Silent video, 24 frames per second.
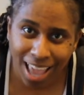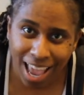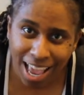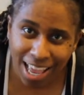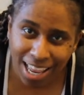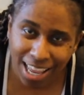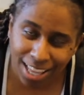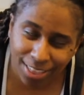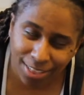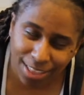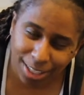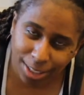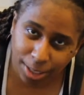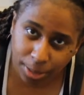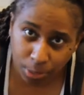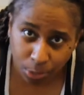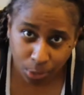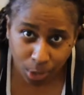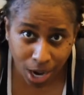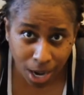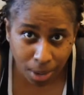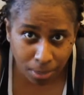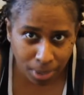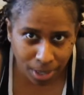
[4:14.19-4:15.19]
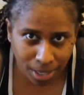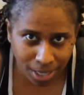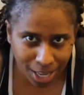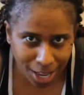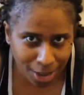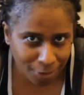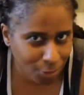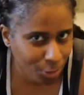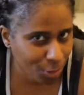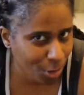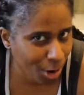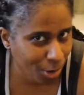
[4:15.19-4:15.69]
and hit the subscribe button
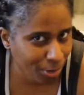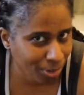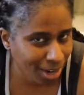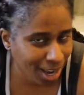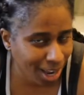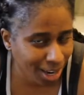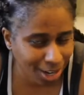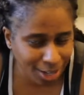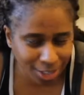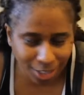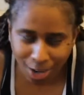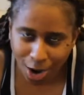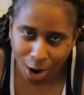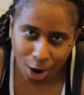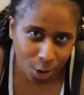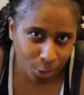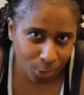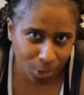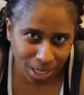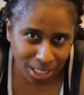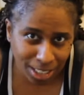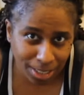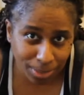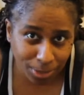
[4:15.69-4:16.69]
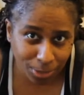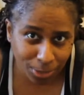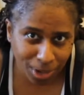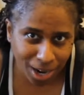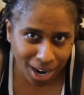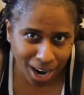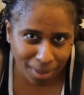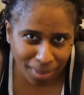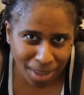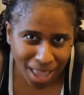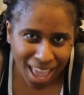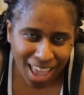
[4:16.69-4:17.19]
if you are not already
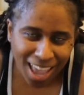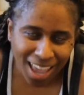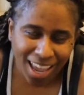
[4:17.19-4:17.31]
subscribed,